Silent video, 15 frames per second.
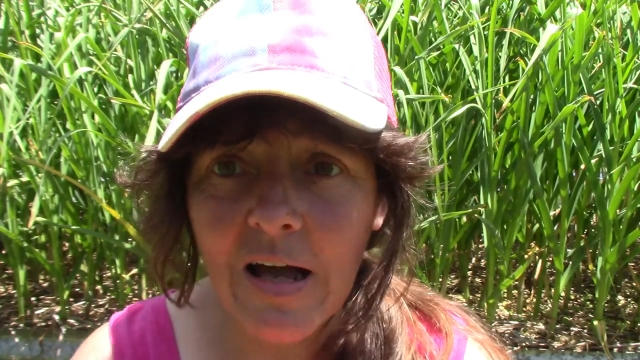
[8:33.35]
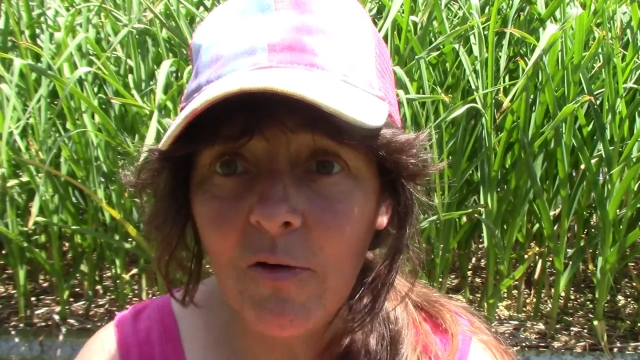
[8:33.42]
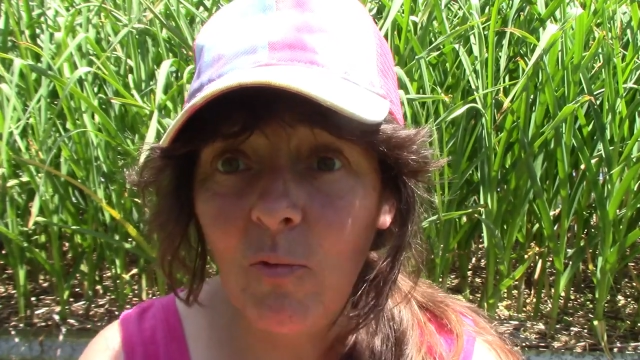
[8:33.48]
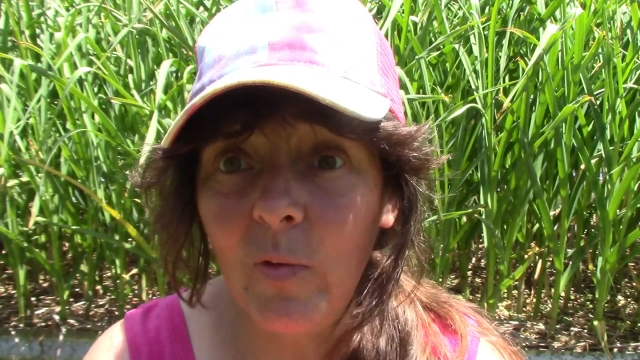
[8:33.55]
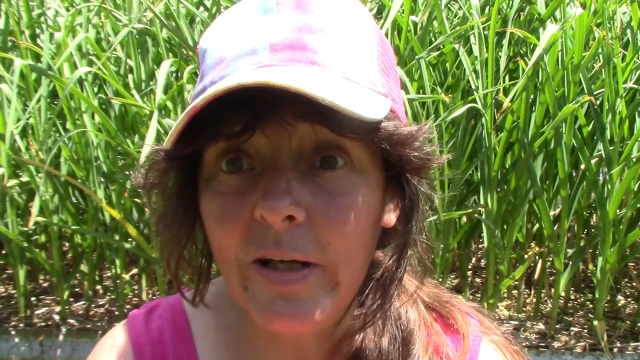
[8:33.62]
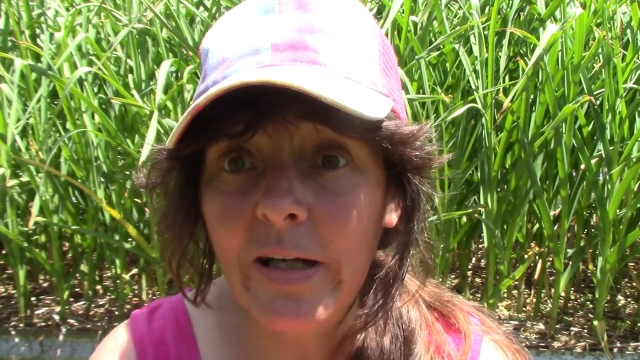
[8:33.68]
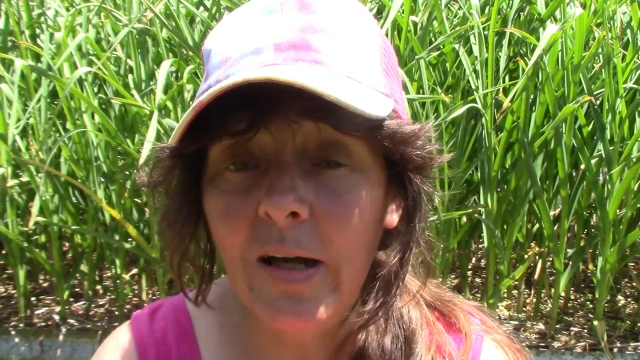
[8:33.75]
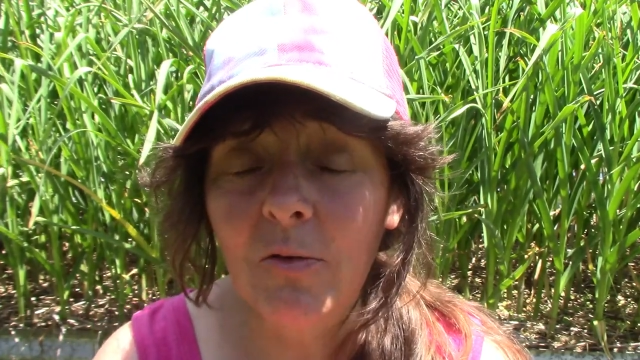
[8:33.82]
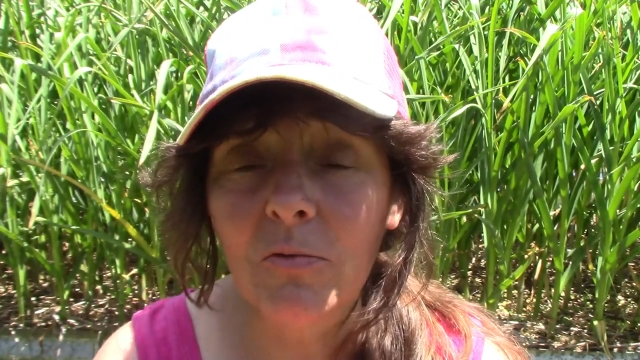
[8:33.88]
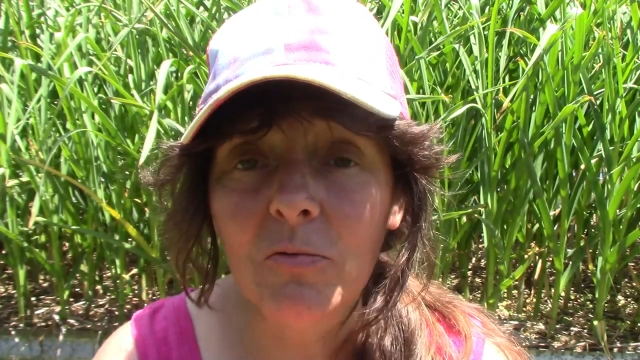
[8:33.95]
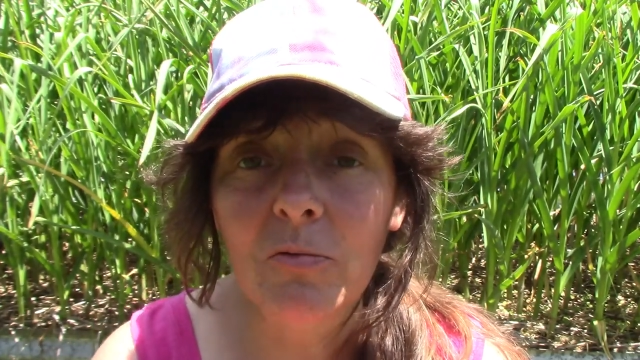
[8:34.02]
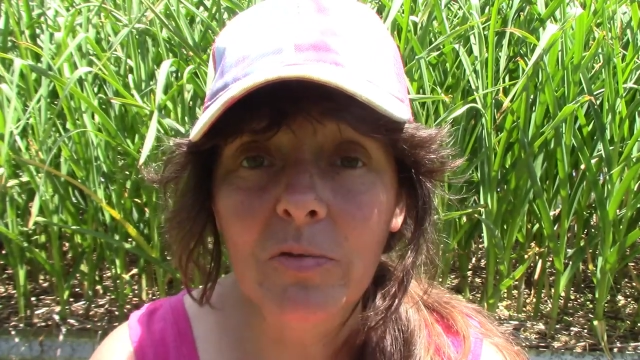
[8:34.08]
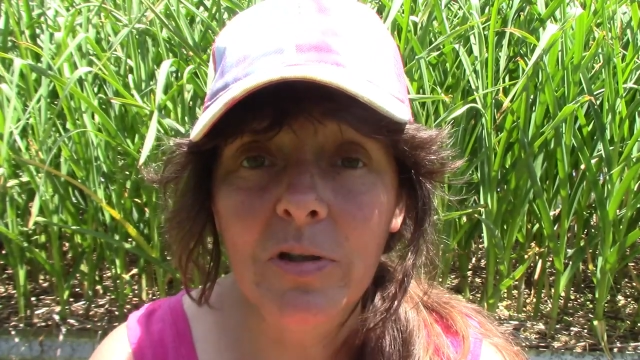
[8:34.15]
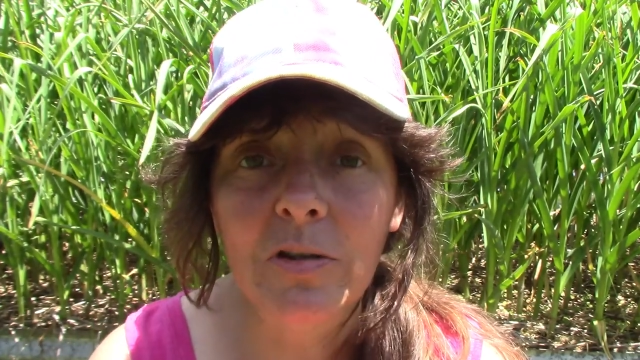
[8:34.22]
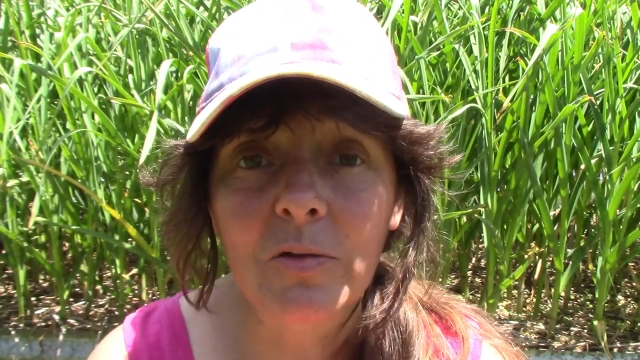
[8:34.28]
Uh, we have
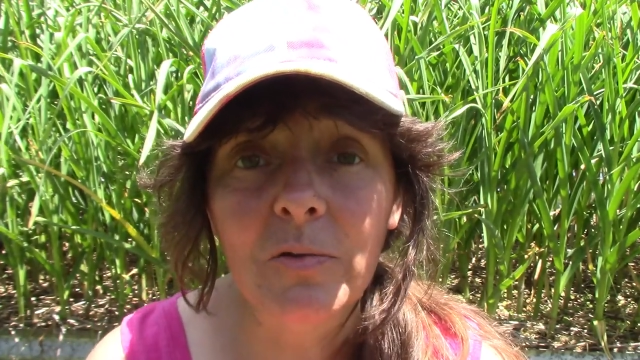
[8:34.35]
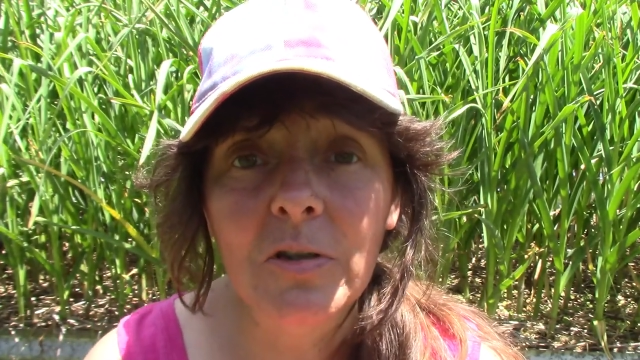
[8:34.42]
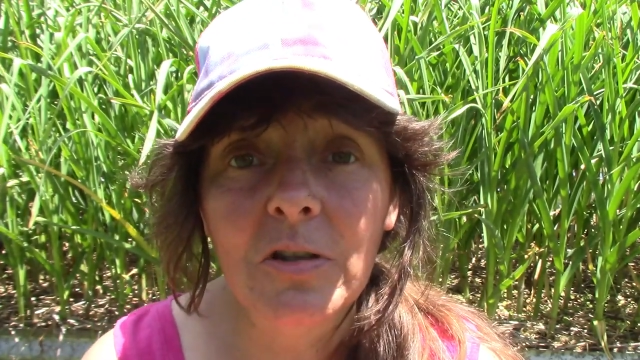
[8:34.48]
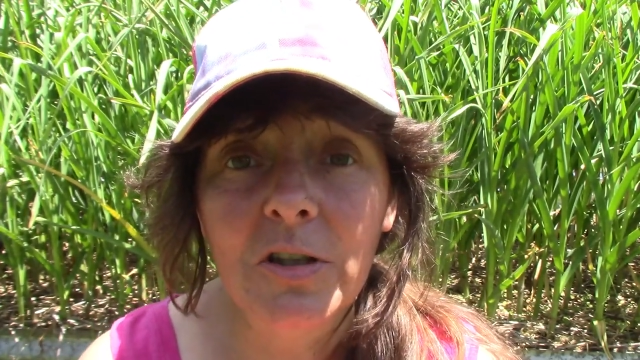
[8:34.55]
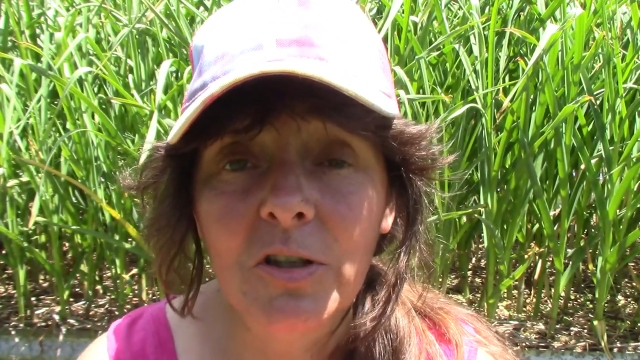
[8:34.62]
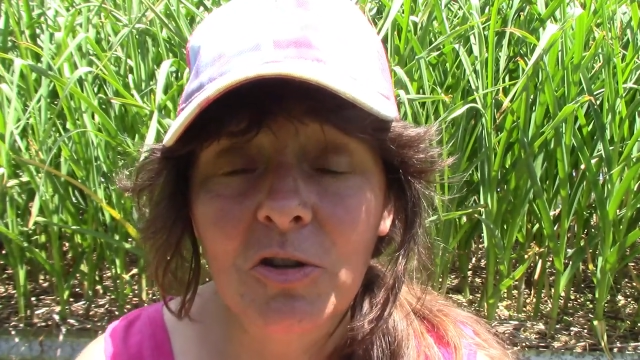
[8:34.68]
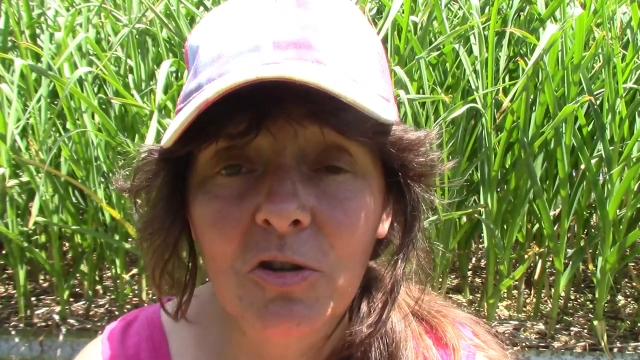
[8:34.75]
really, really